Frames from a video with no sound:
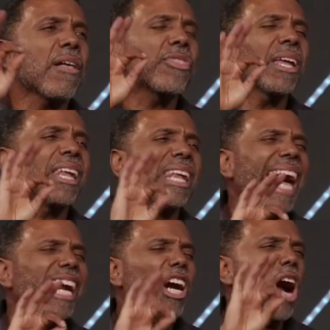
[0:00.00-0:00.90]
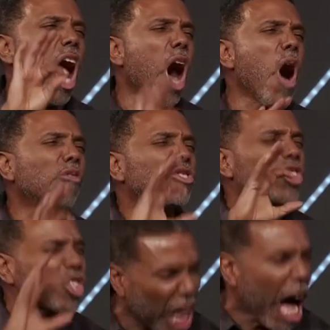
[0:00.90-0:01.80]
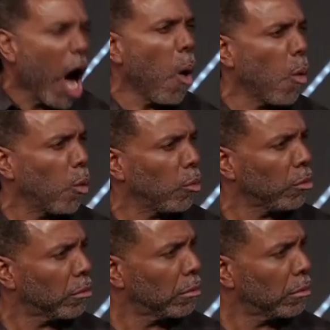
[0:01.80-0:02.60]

the letter on stone,